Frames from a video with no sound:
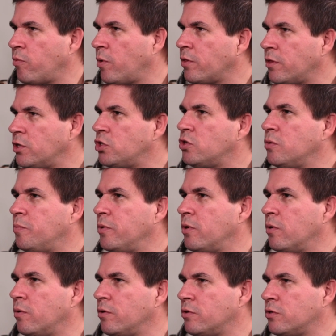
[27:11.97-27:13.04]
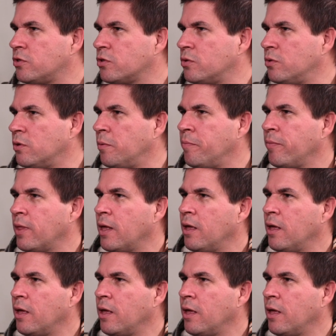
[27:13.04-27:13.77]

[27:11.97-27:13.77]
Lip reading: of what they should be going to school.